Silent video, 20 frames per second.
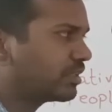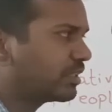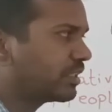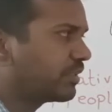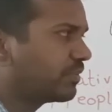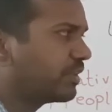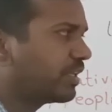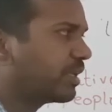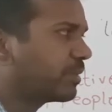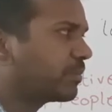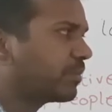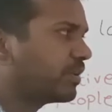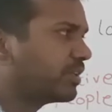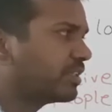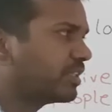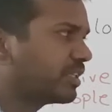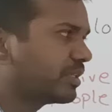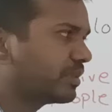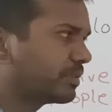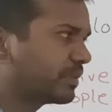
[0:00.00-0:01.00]
they will
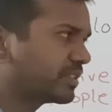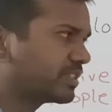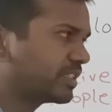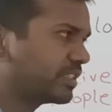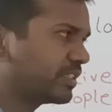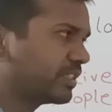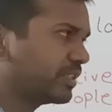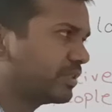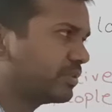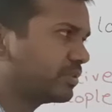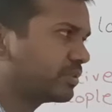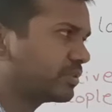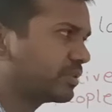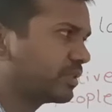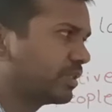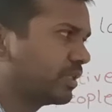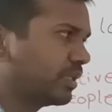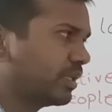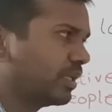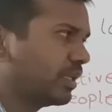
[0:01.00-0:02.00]
appoint the representatives,
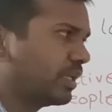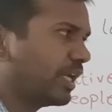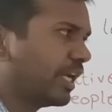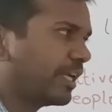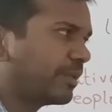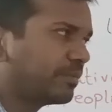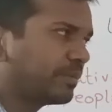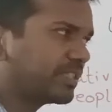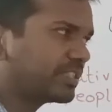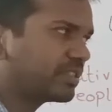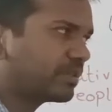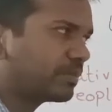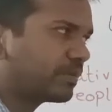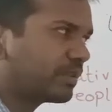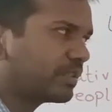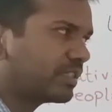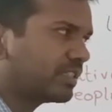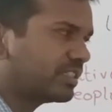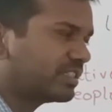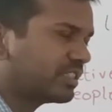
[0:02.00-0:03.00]
and based
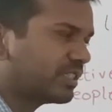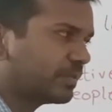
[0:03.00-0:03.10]
upon these